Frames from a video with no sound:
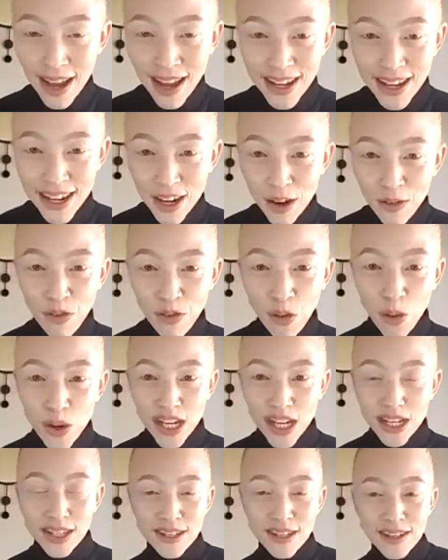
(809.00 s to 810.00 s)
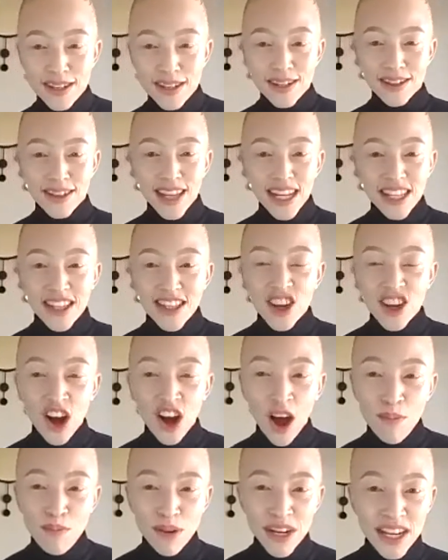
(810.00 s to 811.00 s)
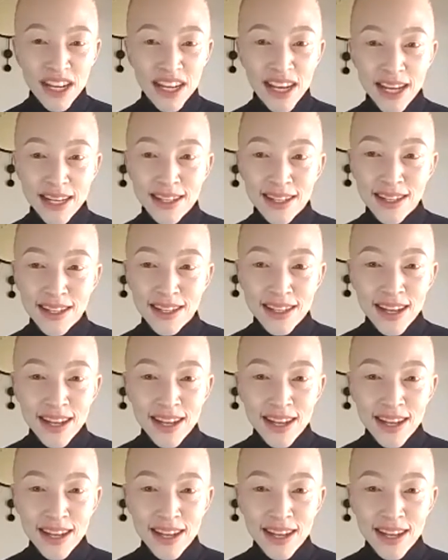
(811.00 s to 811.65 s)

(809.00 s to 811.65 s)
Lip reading: I can afford it, that's the car I'm going to get.